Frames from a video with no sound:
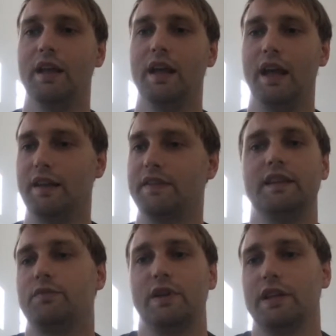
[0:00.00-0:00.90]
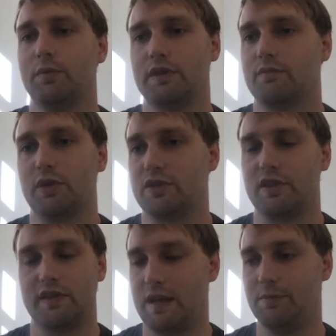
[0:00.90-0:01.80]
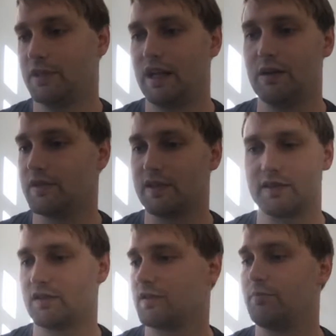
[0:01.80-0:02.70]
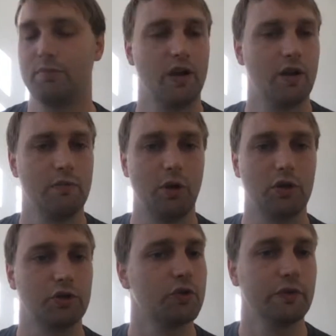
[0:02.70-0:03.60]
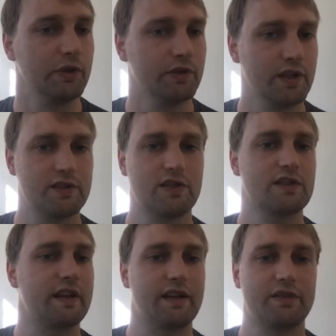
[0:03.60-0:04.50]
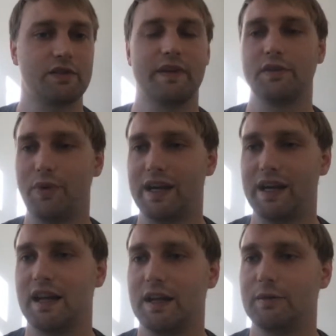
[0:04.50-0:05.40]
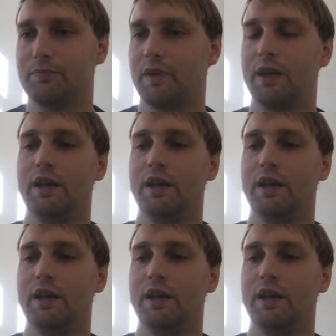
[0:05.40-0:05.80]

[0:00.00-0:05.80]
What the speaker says: And I think really what's just happening now is it's just boiled over. It's just at sort of at the right time.